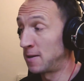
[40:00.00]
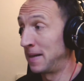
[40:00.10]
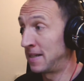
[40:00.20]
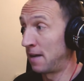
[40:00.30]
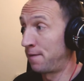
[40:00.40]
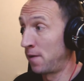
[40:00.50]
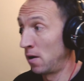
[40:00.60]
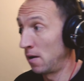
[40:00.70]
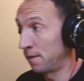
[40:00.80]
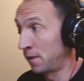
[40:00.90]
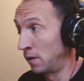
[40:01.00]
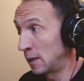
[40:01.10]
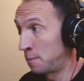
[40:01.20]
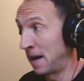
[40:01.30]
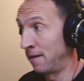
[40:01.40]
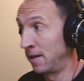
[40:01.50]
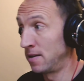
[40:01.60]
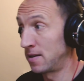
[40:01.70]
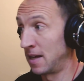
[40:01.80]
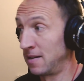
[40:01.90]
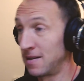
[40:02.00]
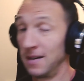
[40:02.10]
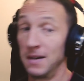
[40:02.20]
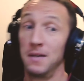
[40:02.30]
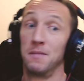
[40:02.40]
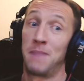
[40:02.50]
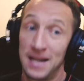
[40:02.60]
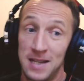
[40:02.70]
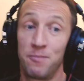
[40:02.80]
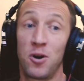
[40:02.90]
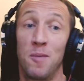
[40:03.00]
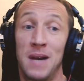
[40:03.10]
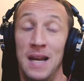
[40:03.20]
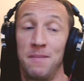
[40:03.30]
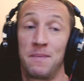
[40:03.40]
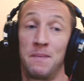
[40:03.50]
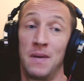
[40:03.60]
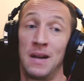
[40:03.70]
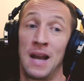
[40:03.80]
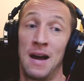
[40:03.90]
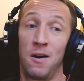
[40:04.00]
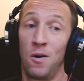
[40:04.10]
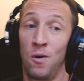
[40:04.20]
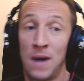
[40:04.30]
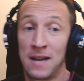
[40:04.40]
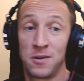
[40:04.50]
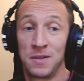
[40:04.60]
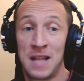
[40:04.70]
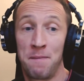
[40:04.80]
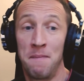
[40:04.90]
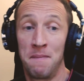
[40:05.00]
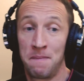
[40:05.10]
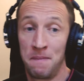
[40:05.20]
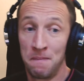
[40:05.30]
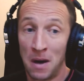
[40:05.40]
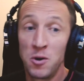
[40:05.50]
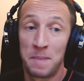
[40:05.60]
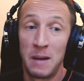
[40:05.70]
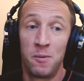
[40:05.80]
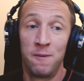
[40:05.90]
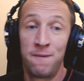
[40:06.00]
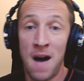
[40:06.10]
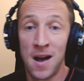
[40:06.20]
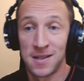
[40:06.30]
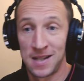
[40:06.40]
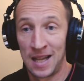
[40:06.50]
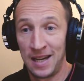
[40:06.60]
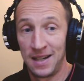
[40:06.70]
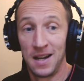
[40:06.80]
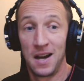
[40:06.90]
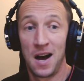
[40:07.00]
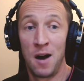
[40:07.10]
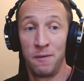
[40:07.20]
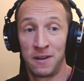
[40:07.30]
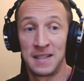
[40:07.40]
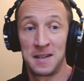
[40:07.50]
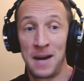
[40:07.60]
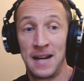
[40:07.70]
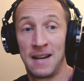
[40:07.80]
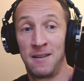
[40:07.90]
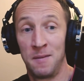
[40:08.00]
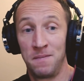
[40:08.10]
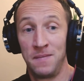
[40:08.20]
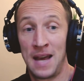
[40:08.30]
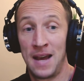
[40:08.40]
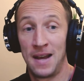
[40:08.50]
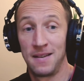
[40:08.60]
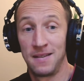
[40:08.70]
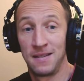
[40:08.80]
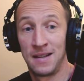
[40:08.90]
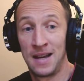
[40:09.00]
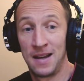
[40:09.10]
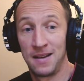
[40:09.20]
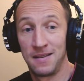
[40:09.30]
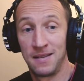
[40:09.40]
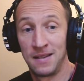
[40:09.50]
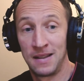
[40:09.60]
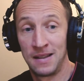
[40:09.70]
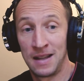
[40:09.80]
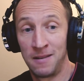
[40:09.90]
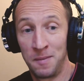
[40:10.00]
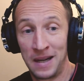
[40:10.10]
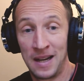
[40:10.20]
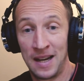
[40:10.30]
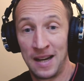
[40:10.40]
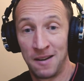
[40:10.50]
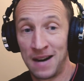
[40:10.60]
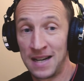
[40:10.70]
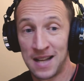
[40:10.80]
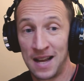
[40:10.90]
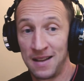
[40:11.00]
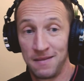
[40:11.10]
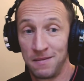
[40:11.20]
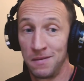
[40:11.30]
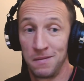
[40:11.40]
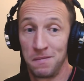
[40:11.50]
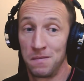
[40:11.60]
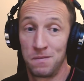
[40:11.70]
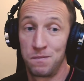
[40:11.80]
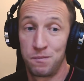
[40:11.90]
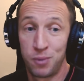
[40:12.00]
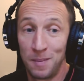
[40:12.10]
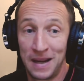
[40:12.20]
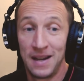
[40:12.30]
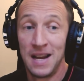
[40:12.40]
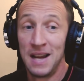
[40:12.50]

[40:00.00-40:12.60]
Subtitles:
be said for experience and pacing properly, like all that sort of stuff. Most people vastly overestimate their ability in a race. Like, probably